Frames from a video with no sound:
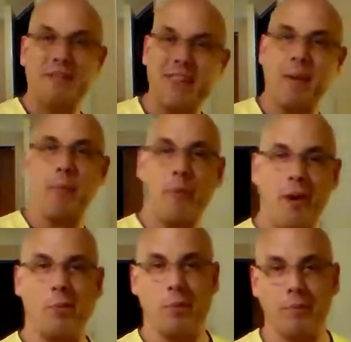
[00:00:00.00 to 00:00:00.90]
But I've got a
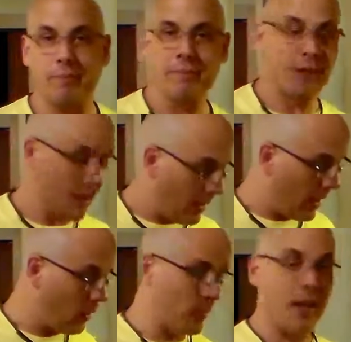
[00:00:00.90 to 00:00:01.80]
problem.
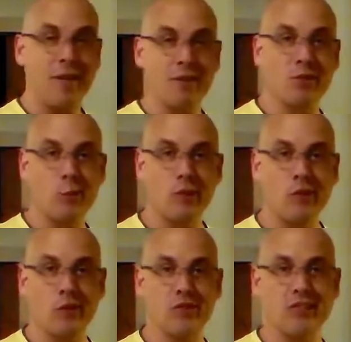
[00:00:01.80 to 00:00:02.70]
I only have this
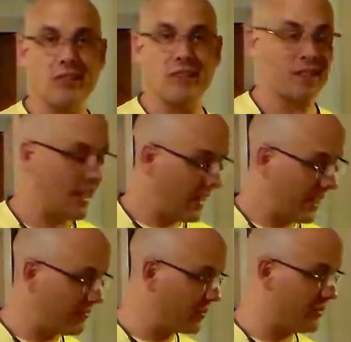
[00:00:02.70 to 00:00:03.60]
one little skillet,
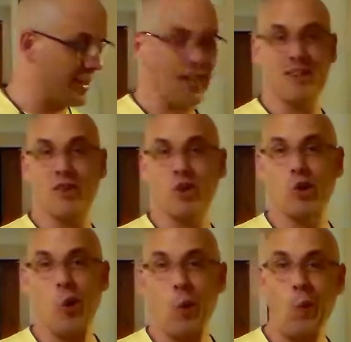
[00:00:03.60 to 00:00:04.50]
and I've still got to
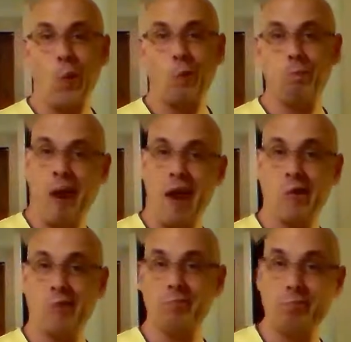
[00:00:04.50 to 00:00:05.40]
cook a whole
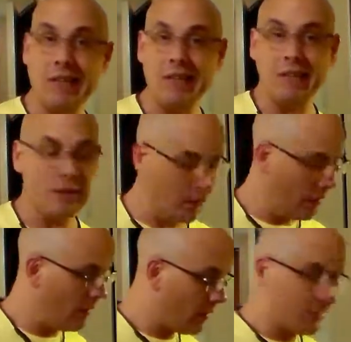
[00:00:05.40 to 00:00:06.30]
pound of meat.
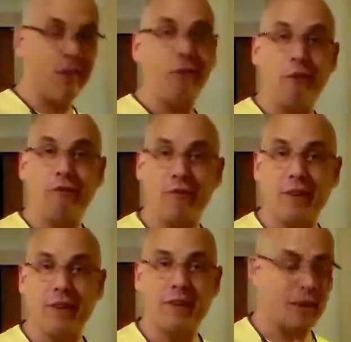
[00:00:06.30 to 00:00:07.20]
It's not going to
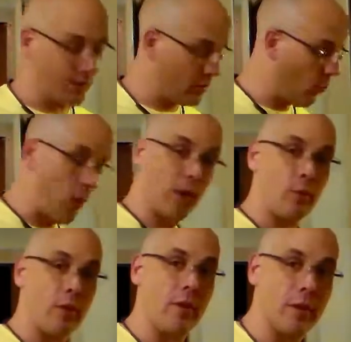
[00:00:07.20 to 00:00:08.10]
fit in there. So
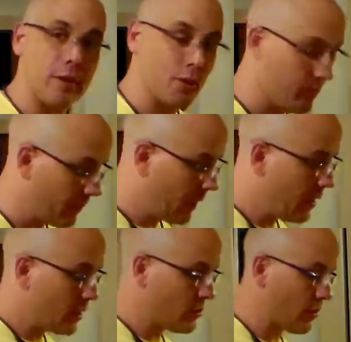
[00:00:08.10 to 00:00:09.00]
what we're going to do,
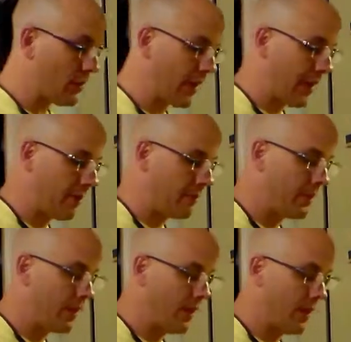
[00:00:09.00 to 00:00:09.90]
we're going to take
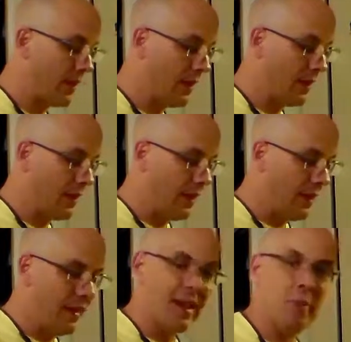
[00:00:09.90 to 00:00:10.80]

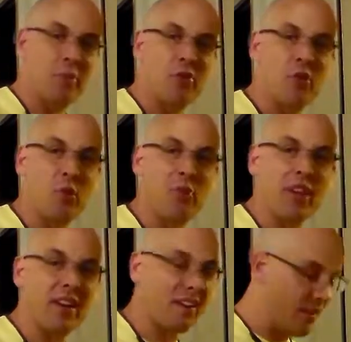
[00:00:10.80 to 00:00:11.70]
a couple
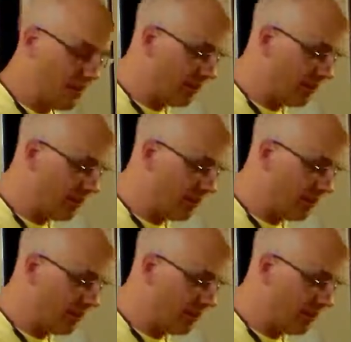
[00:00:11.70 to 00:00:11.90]
scoops out of